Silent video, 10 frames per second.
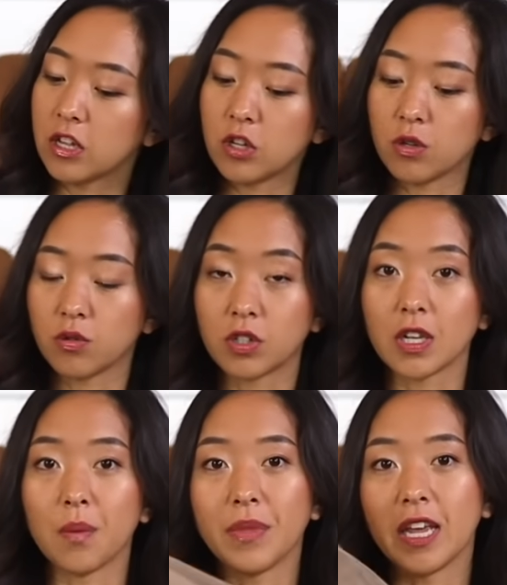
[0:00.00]
use
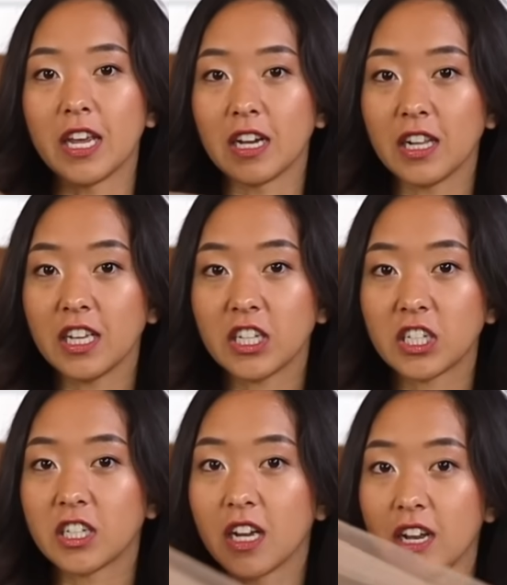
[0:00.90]
some
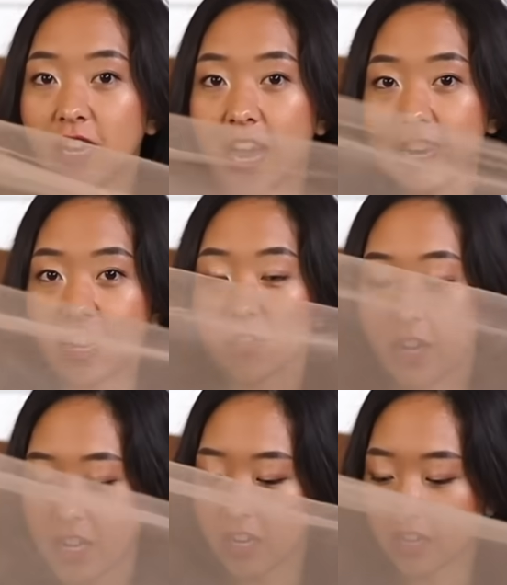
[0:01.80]
English netting
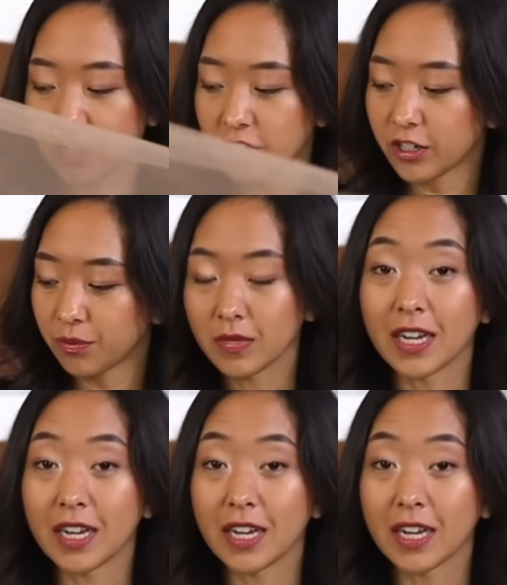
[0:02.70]
right here,